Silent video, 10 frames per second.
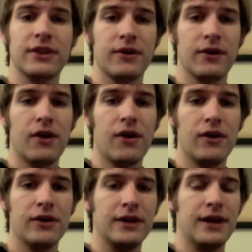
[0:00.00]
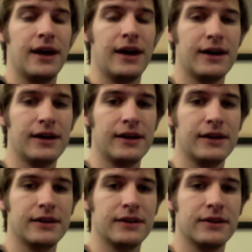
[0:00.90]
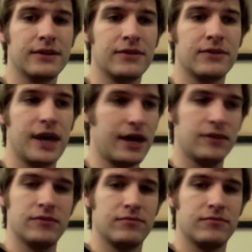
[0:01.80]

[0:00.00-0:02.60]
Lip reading: there at all, that